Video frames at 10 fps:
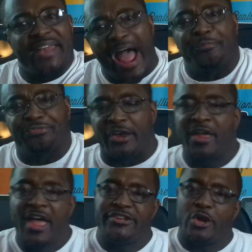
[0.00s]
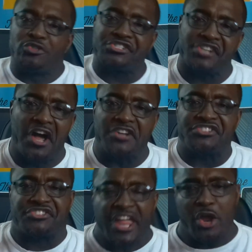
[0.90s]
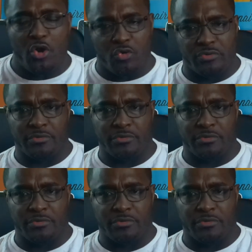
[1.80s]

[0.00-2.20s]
out there and your son still